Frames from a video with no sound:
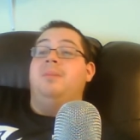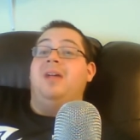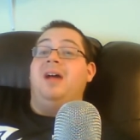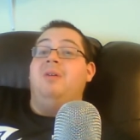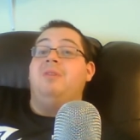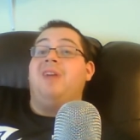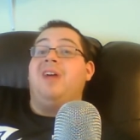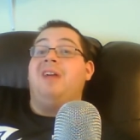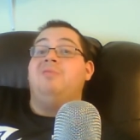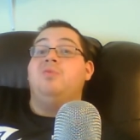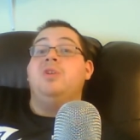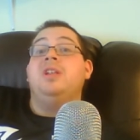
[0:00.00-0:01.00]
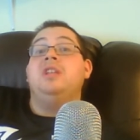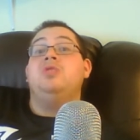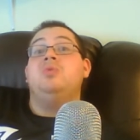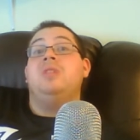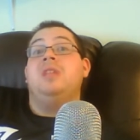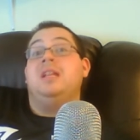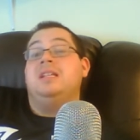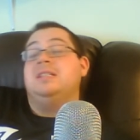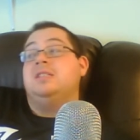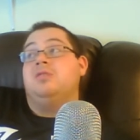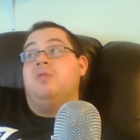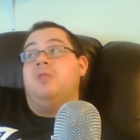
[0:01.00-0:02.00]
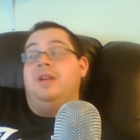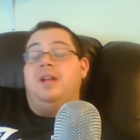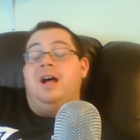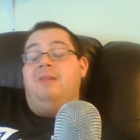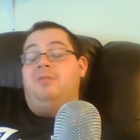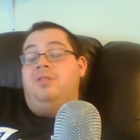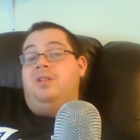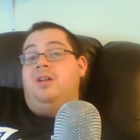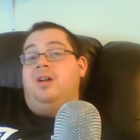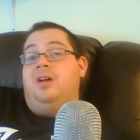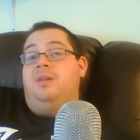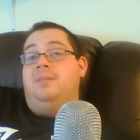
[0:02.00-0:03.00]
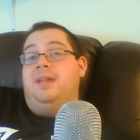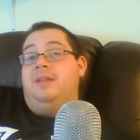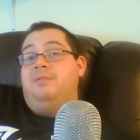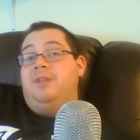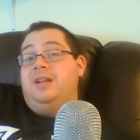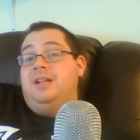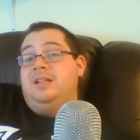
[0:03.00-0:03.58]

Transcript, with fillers: But however, I really do think this is a great novel um, that I've written.